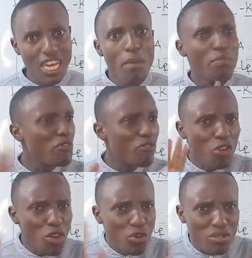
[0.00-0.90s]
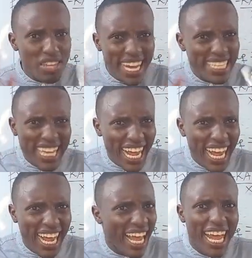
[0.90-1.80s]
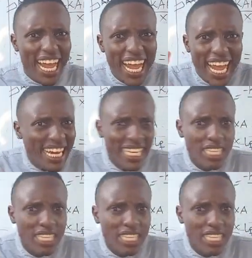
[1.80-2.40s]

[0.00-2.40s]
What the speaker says: Before you start any